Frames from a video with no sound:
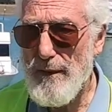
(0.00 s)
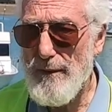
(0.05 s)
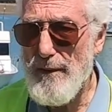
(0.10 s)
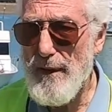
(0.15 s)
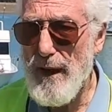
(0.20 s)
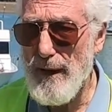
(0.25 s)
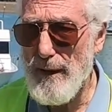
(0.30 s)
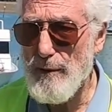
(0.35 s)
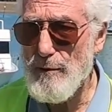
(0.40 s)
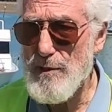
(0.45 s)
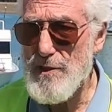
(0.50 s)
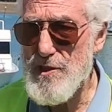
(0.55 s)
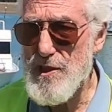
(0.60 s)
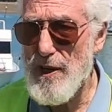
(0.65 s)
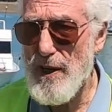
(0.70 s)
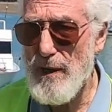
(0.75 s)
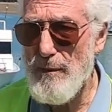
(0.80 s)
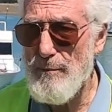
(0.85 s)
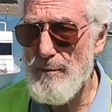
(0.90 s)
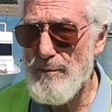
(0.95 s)
then it was
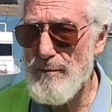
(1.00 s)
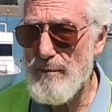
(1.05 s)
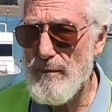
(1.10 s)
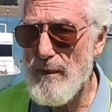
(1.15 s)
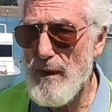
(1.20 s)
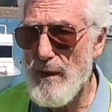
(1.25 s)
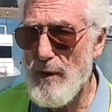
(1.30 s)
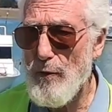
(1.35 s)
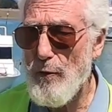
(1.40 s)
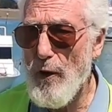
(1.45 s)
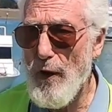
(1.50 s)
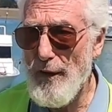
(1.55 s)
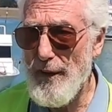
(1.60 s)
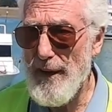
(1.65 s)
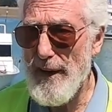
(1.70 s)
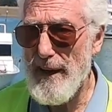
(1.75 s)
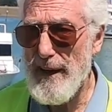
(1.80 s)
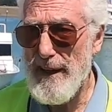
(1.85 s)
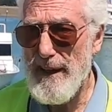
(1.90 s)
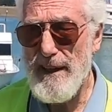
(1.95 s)
one
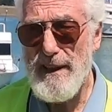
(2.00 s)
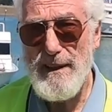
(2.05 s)
day